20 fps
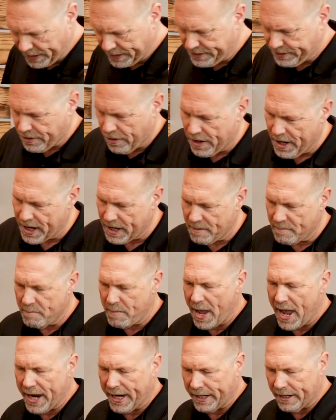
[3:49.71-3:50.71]
Let's go ahead and
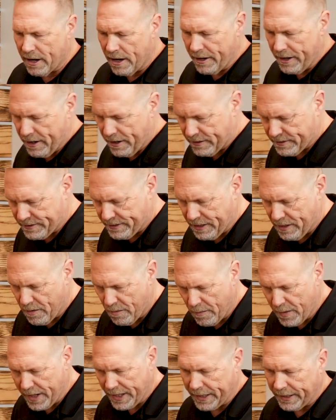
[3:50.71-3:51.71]
bang it on there and see
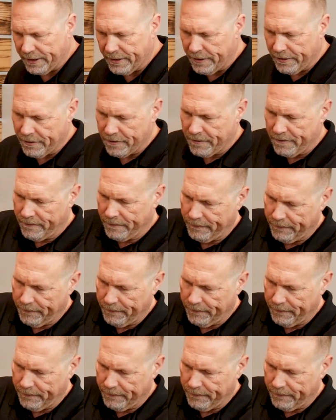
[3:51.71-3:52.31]
what we can do.